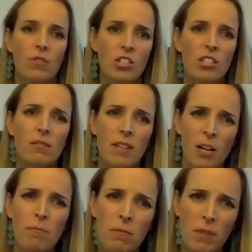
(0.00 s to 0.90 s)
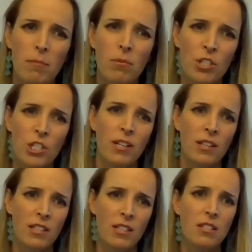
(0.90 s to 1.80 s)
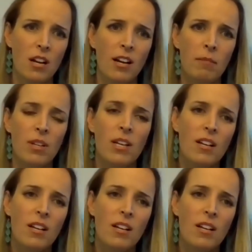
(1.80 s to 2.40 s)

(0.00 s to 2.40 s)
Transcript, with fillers: just helping people during this time